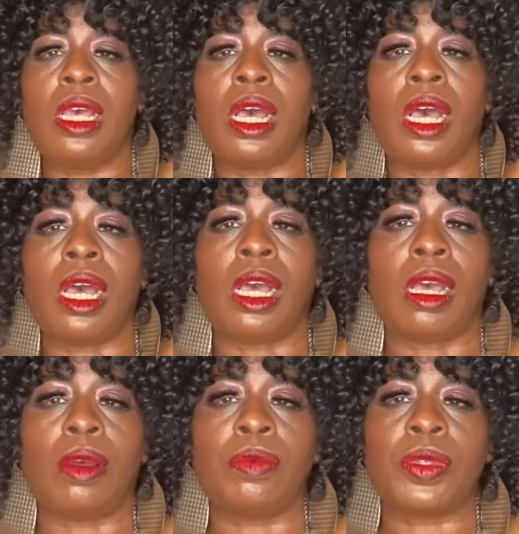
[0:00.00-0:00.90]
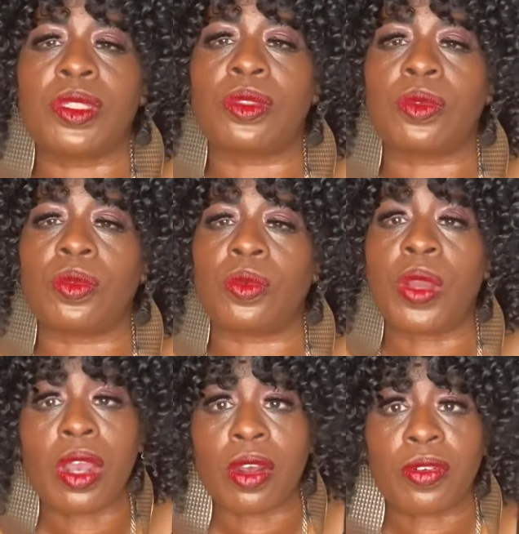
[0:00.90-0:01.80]
Because
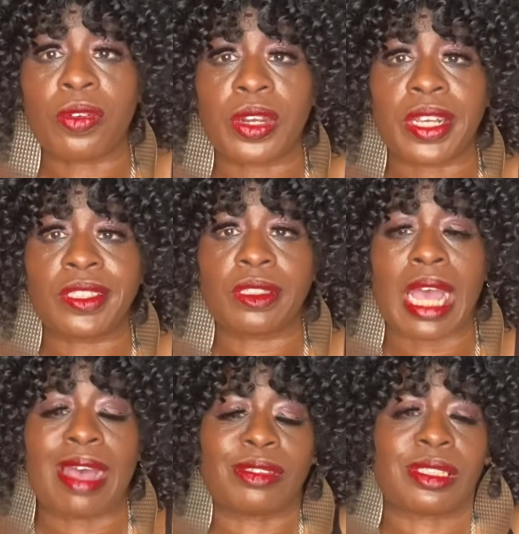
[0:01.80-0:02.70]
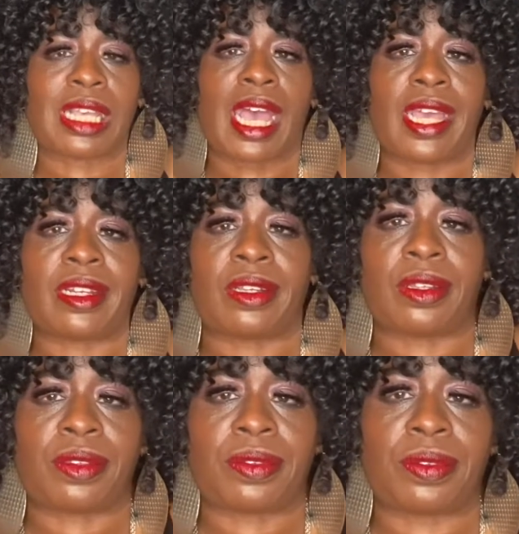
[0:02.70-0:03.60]
where are her friends outside of